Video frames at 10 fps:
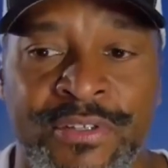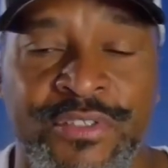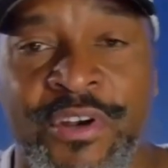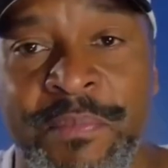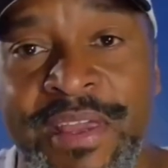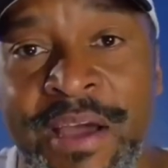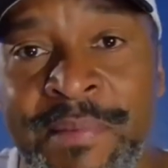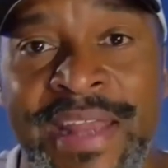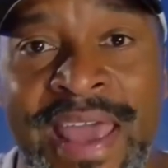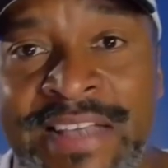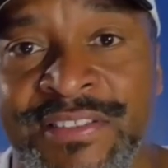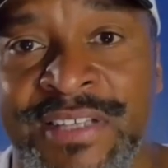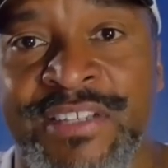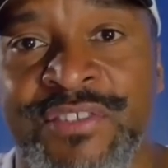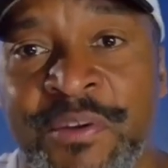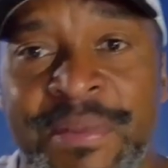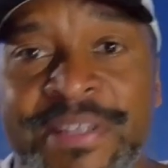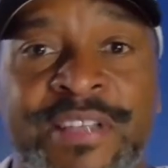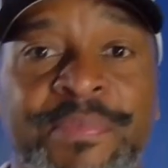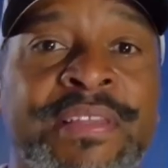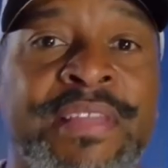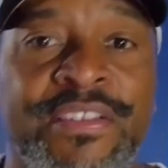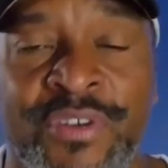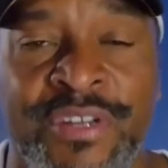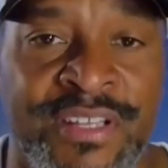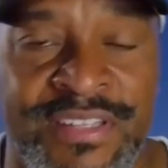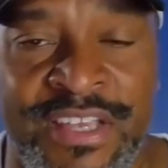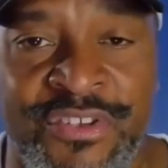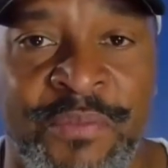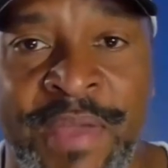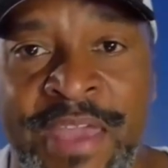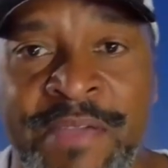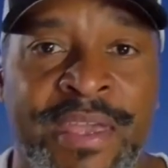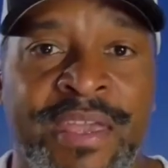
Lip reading: It's going to become an asset. It's going to be something that's going to continue to pay me